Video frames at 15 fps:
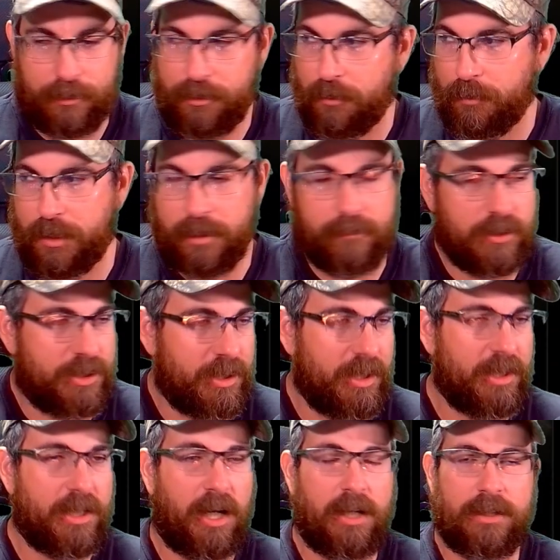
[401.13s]
and you don't give us
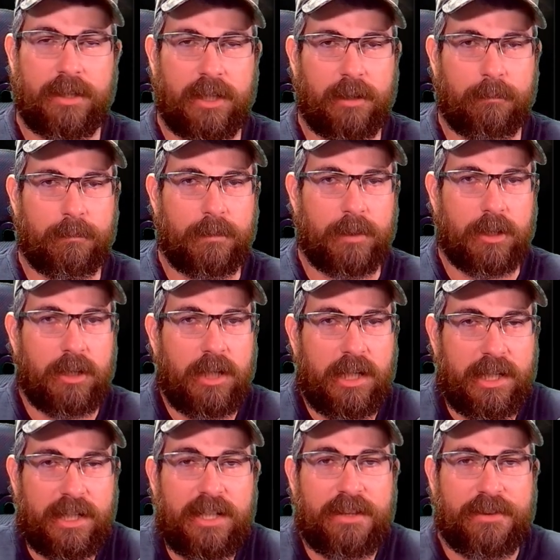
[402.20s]
any goddamn
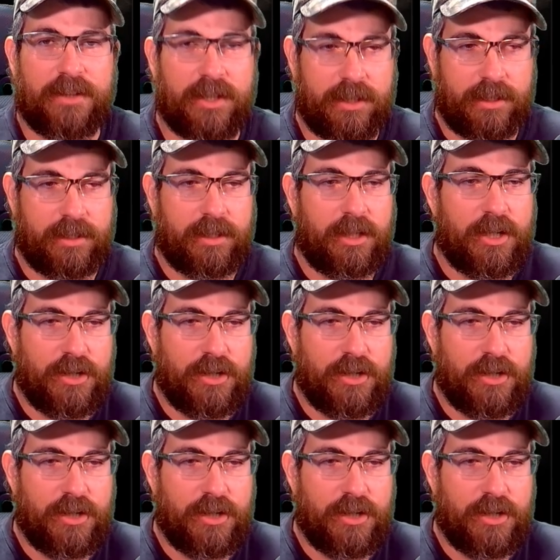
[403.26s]
anything,